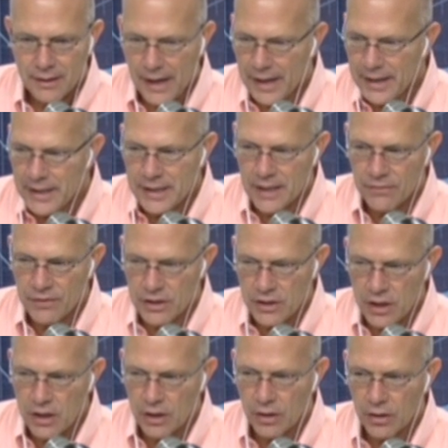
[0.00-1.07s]
any given
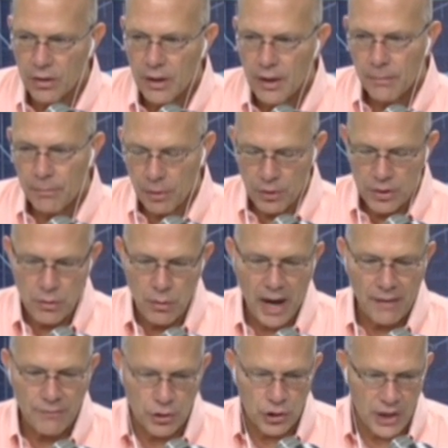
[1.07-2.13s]
year, but when you
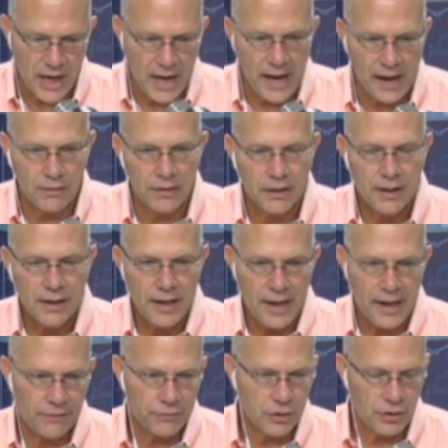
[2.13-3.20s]
average it out
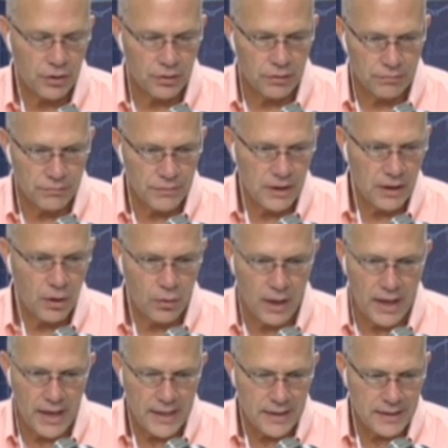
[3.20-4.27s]
after, you
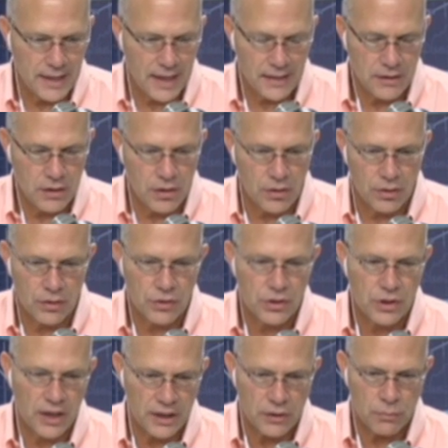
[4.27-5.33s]
know, eight, ten
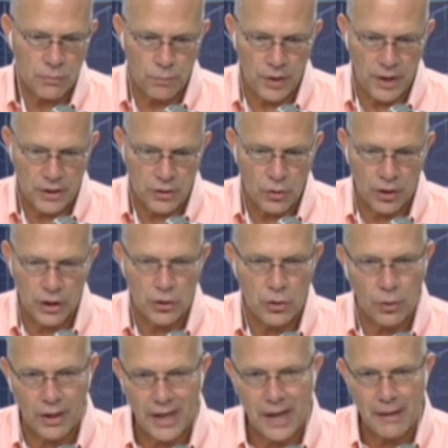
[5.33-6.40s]
years, it's it's going to
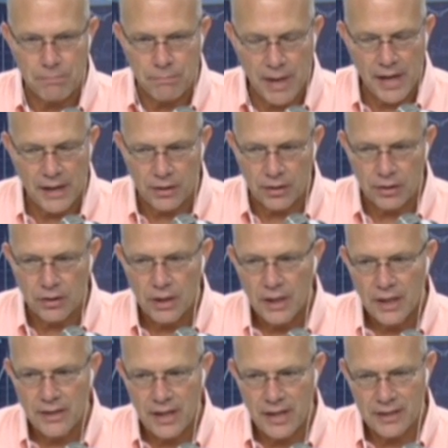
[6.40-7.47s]
do a lot better
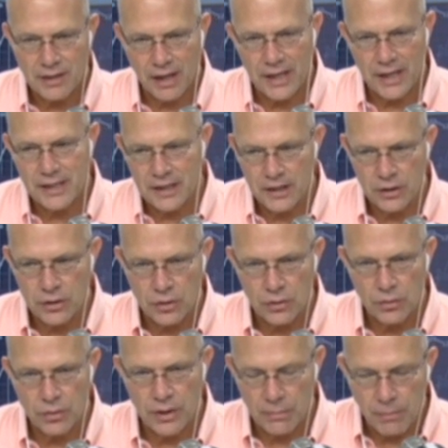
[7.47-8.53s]
than it's likely to
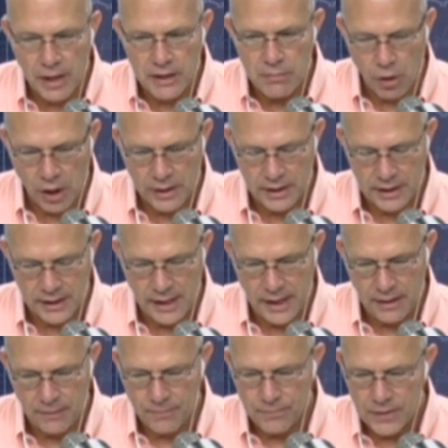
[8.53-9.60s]
do in a money market
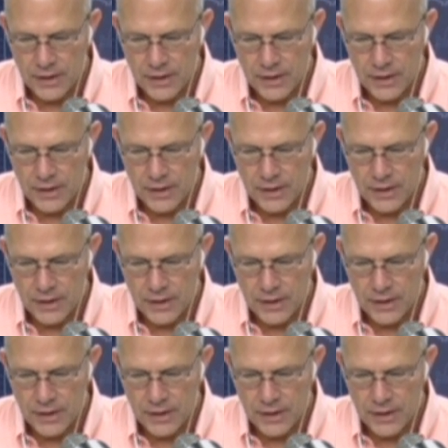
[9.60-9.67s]
account